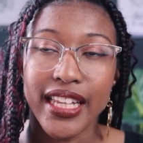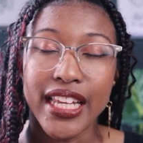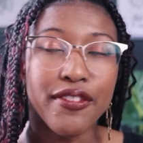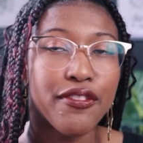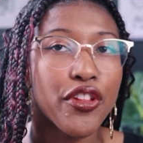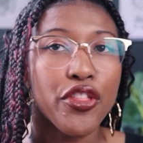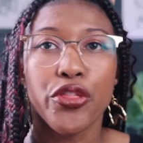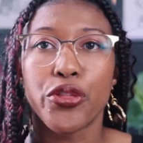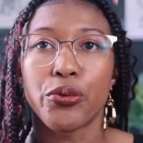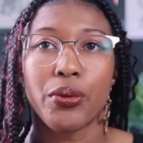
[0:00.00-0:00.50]

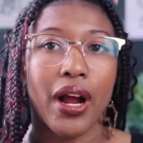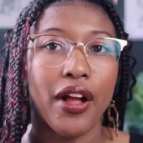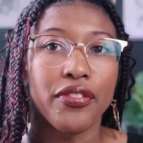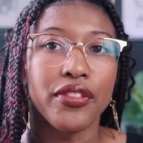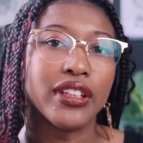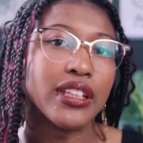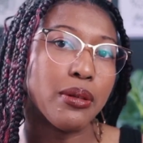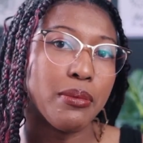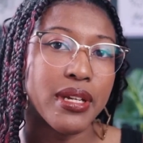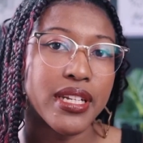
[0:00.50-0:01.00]
even throughout
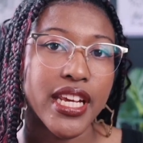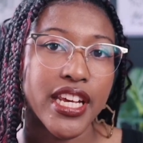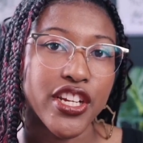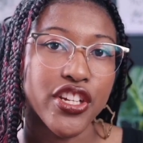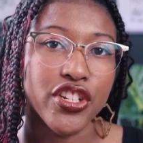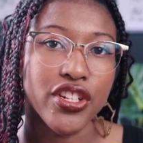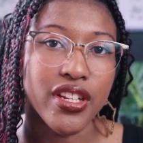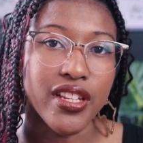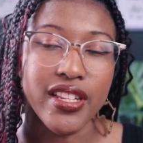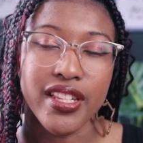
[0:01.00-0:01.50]
the
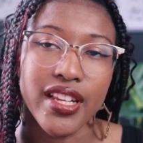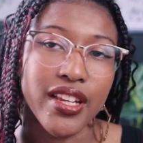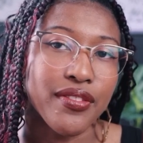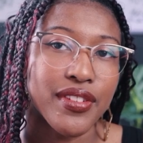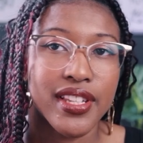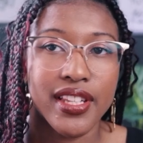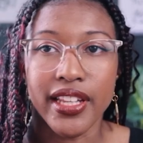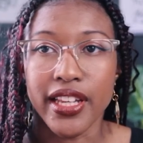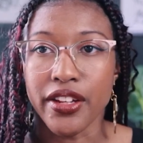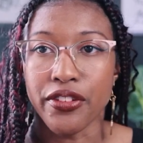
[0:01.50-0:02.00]
limitations of
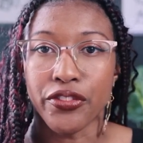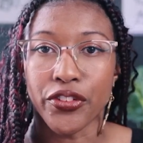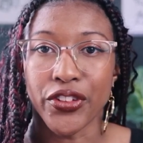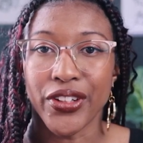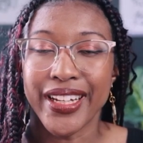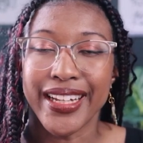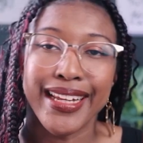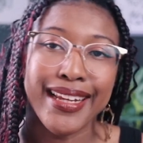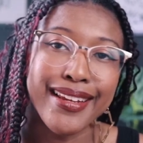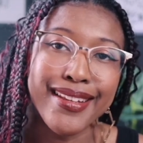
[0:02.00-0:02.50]

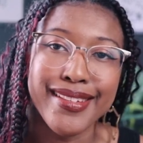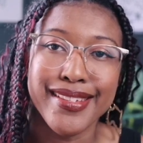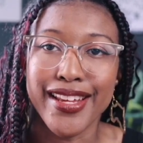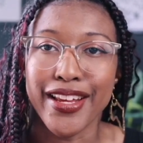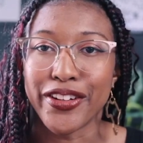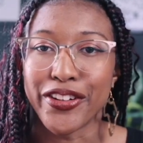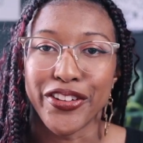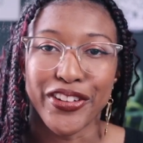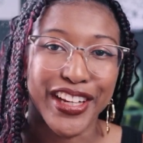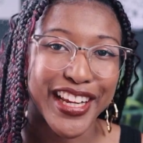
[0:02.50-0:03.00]
slavery and
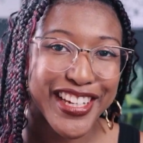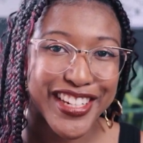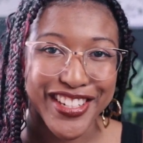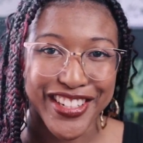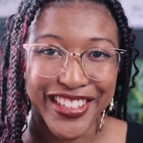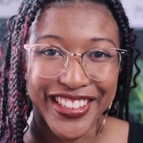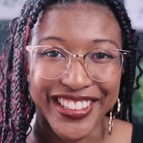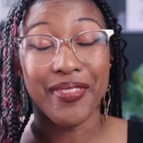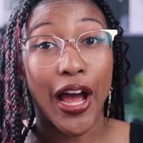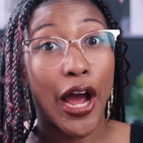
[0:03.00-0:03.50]
segregation.